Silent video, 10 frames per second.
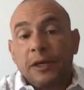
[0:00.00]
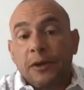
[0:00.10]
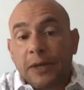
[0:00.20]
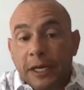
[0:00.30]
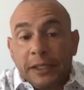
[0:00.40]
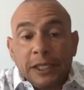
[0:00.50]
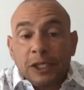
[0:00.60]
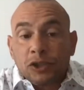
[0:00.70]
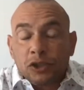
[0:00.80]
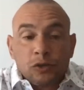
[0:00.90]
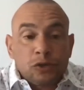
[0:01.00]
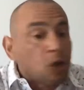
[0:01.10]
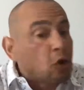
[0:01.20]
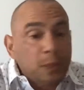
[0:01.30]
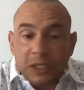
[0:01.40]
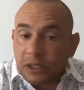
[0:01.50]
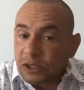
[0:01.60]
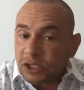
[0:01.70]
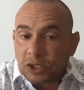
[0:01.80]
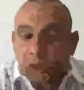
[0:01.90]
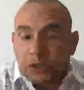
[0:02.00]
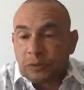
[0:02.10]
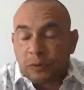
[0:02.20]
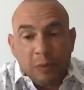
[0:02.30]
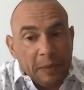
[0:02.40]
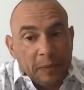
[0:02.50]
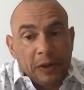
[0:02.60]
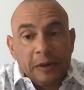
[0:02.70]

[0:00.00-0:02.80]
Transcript: Okay, so don't be concerned. And remember,